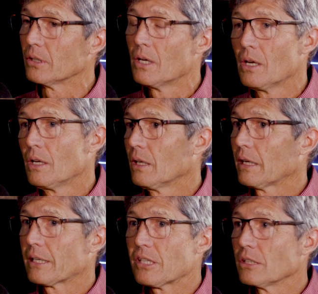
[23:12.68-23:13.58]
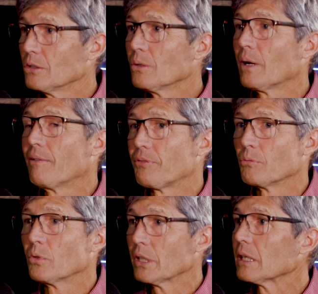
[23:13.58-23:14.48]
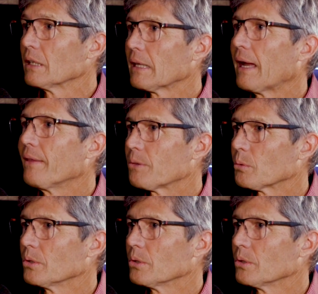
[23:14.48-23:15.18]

And like I said, you have really led